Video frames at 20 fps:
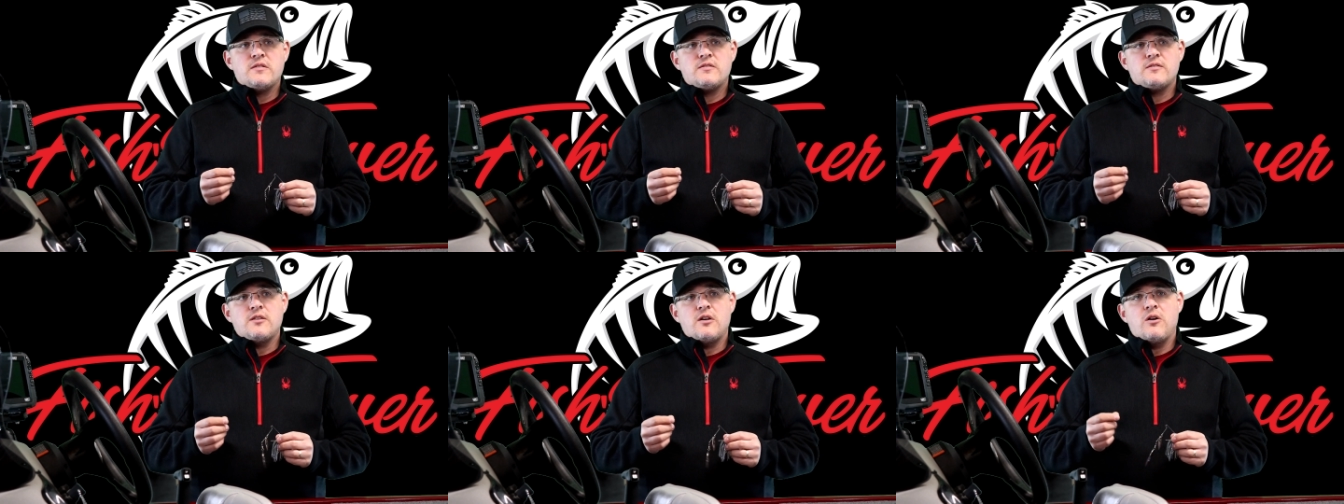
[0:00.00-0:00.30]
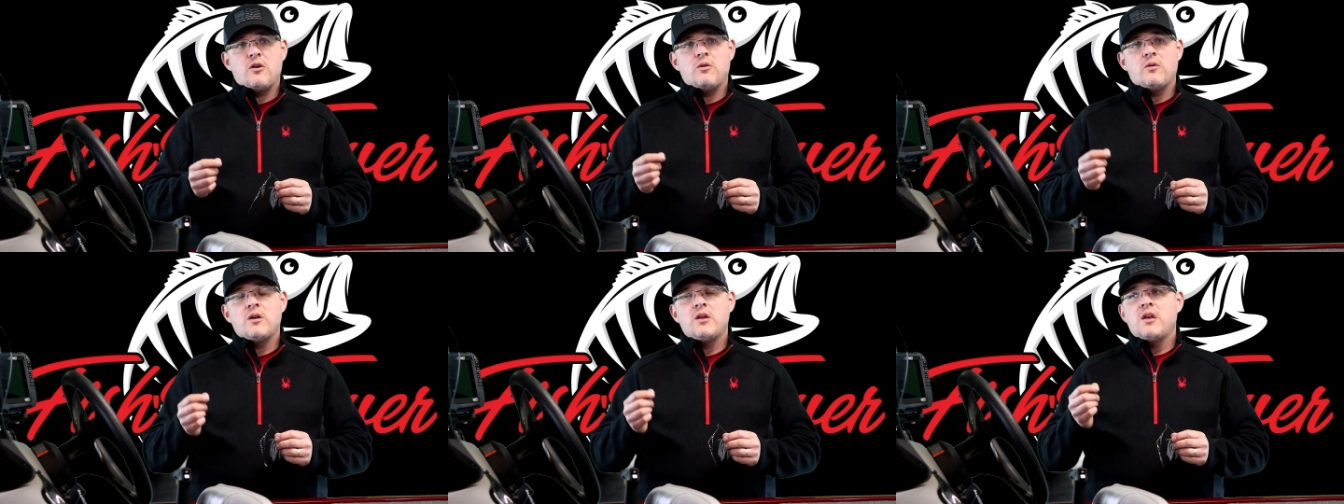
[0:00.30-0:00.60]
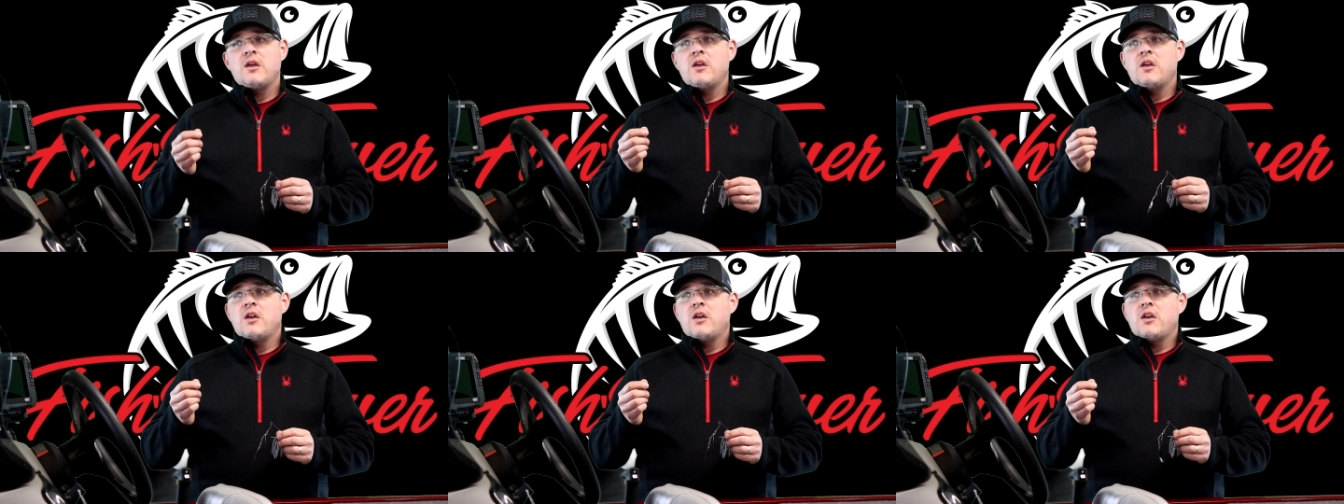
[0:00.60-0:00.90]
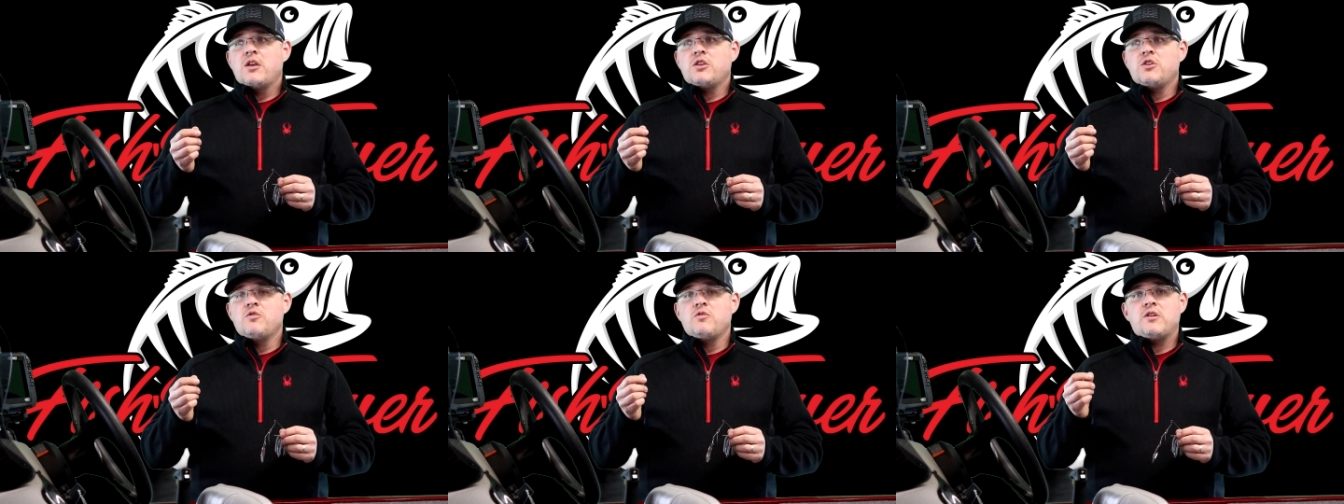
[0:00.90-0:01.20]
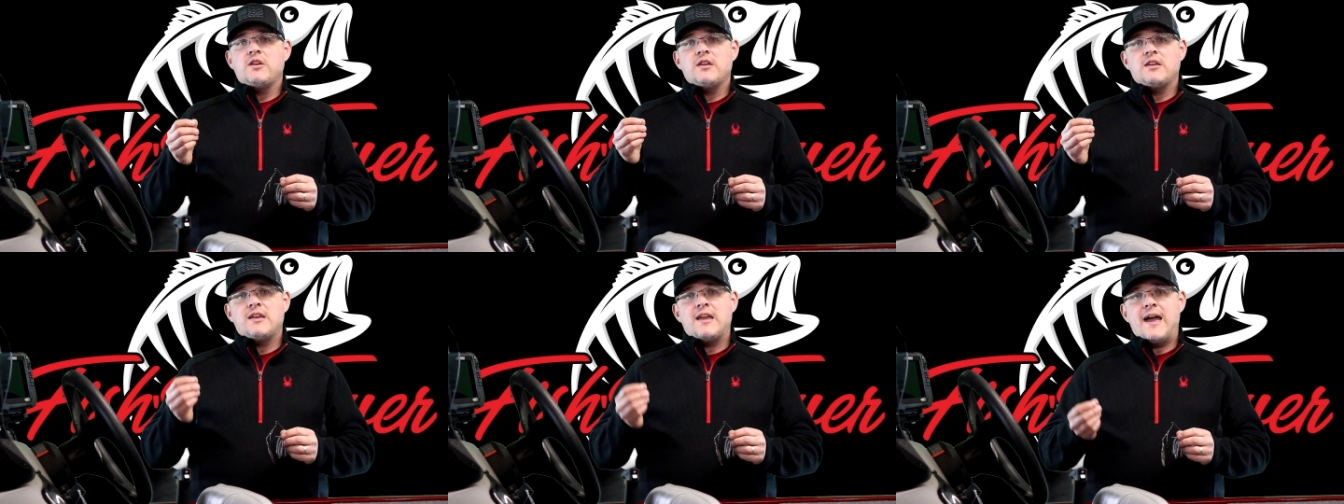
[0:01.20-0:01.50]
So you
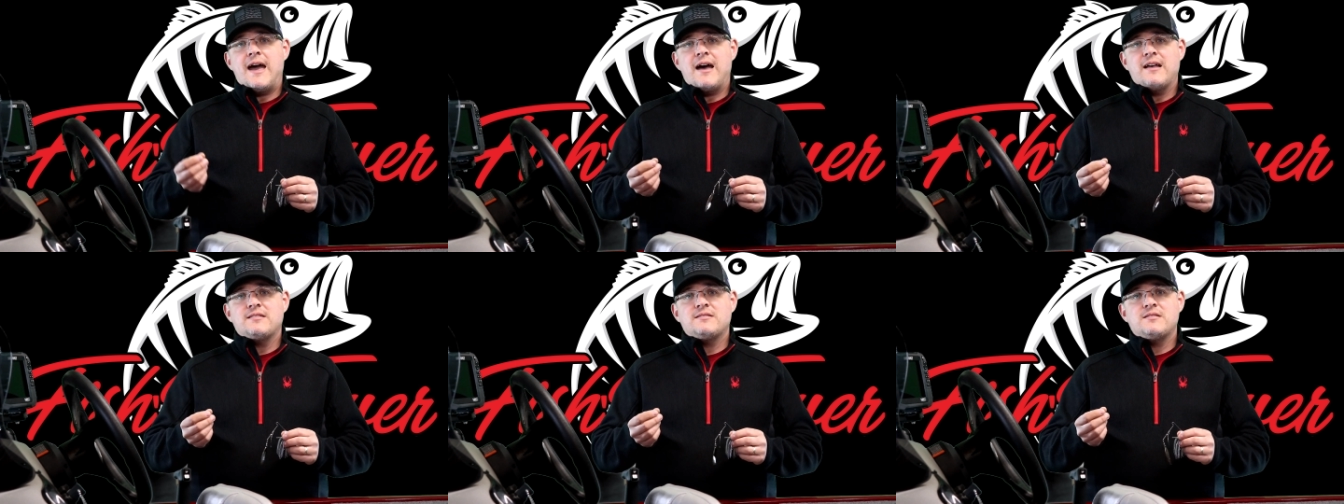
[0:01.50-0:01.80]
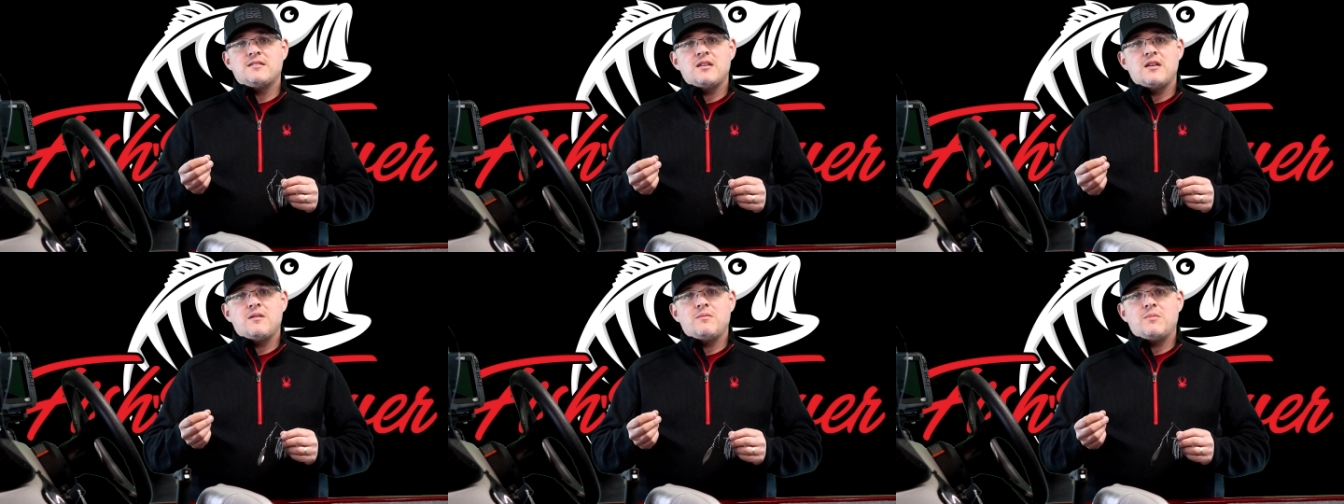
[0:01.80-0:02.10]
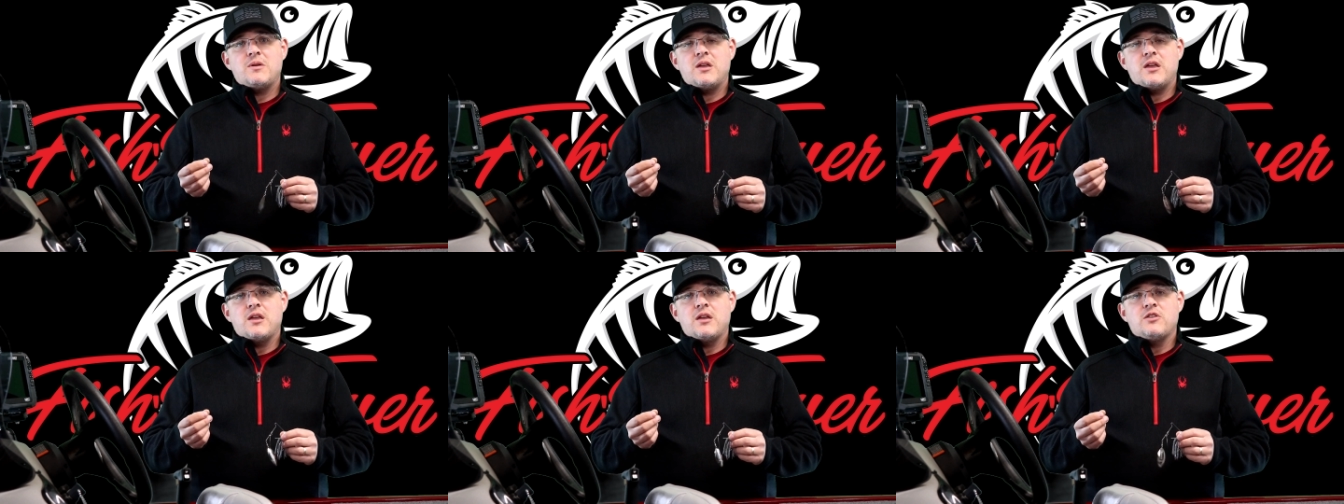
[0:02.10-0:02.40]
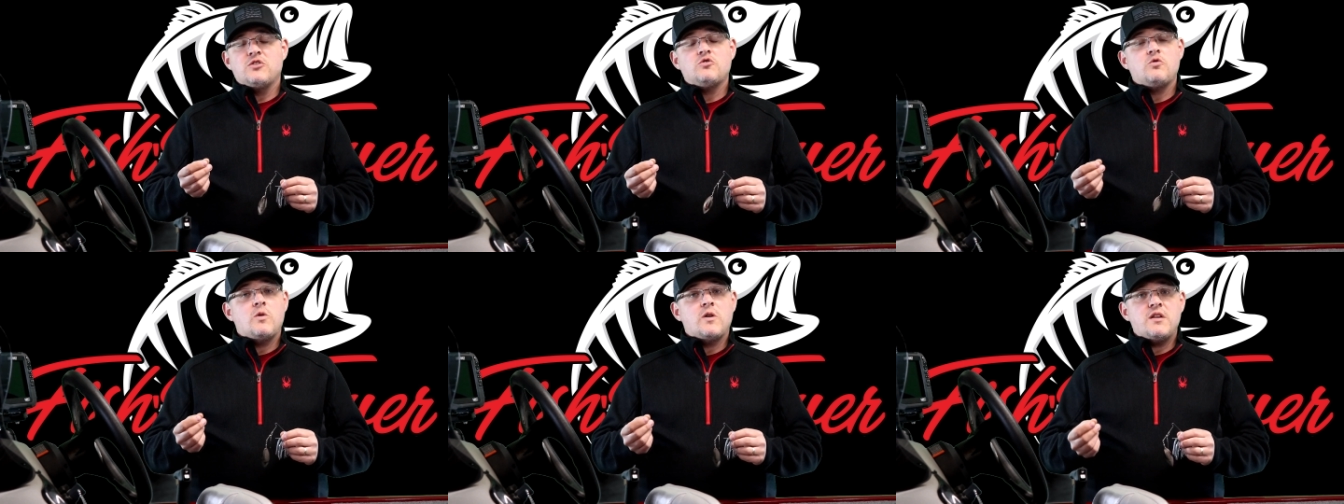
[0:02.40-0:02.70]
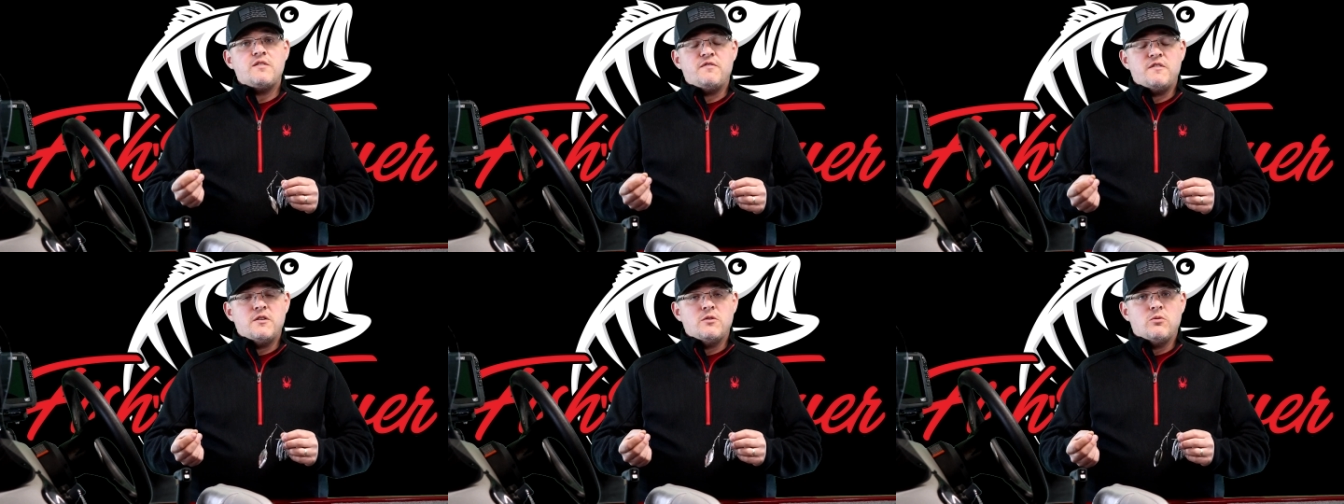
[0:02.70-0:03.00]
can cast them in
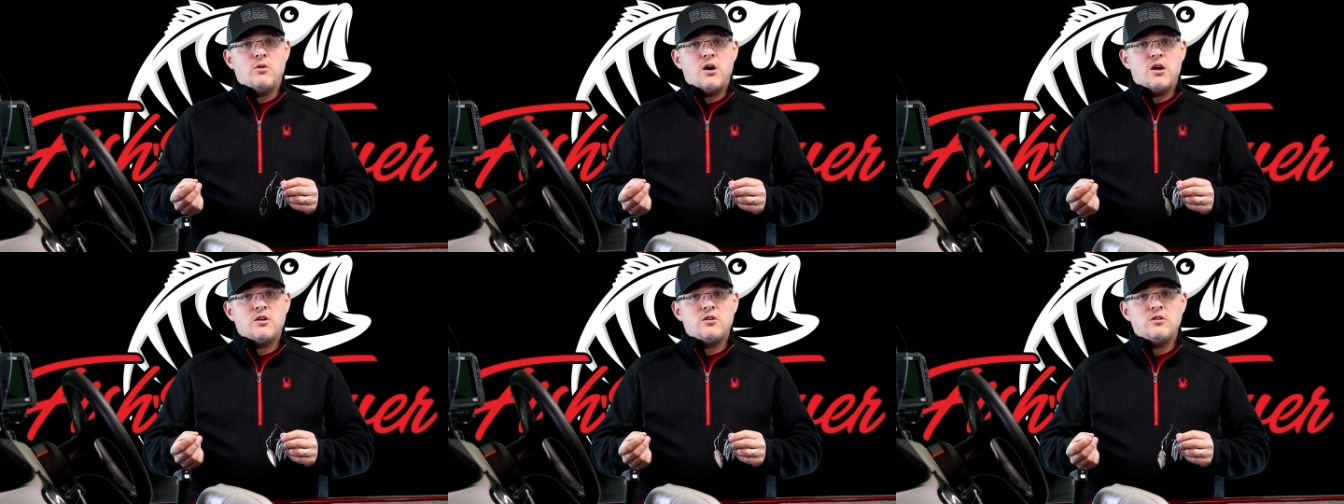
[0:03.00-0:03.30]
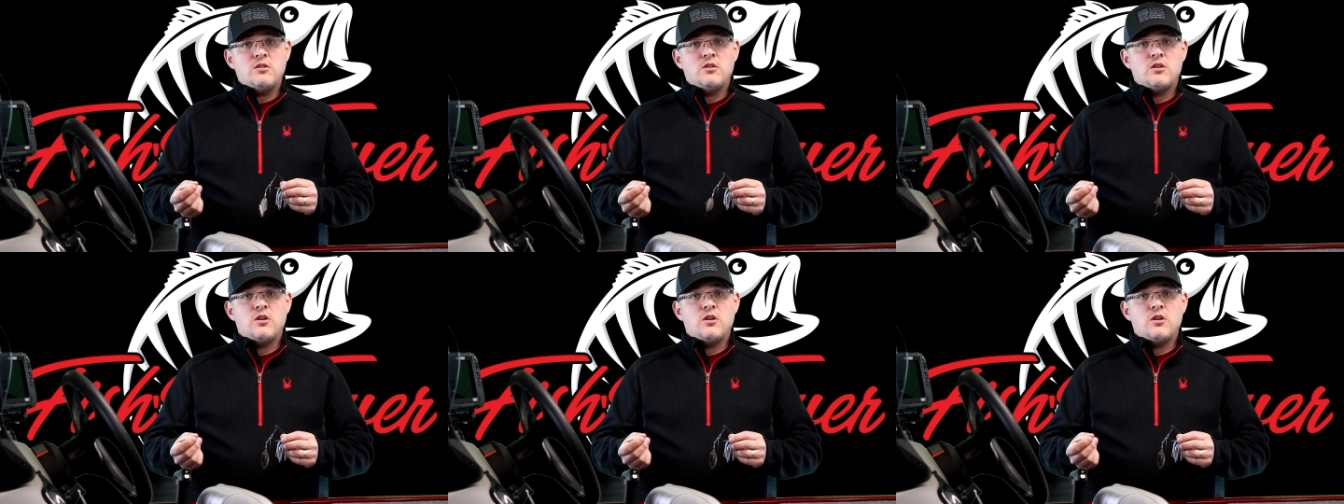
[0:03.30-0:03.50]
20 feet of water,